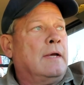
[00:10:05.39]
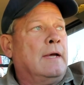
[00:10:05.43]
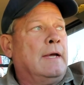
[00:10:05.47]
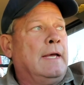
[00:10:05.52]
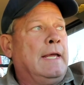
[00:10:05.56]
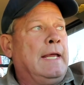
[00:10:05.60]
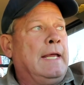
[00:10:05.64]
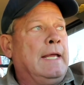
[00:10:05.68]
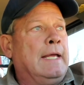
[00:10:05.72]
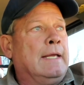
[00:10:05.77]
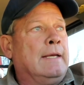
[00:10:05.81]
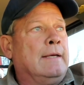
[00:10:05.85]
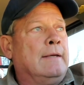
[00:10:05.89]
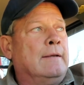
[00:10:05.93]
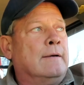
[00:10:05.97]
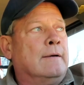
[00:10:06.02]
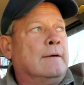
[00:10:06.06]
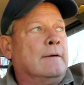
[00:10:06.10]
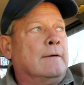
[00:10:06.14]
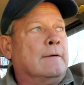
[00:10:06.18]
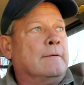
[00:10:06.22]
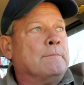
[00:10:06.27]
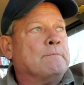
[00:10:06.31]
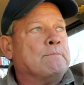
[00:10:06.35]
And
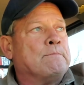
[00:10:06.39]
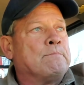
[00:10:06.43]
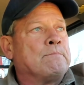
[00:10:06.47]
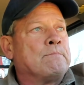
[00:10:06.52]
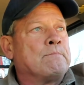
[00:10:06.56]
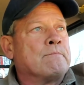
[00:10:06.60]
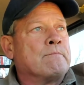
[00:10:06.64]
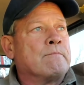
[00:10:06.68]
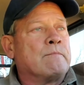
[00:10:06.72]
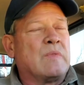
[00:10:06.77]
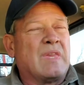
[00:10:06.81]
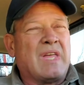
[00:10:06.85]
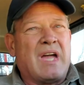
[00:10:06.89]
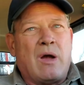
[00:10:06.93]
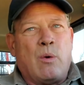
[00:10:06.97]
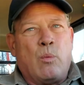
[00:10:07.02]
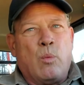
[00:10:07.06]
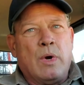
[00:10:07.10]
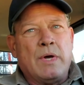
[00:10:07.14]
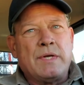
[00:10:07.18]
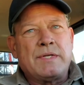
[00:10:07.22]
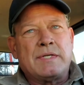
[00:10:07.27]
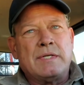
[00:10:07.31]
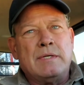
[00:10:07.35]
I
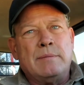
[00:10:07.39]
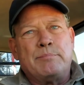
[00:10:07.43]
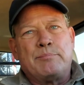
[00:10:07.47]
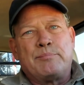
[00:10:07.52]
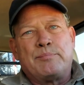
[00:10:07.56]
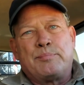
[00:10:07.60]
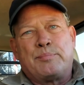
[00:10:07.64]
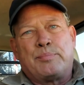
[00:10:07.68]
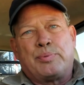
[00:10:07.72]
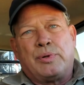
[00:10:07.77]
wasn't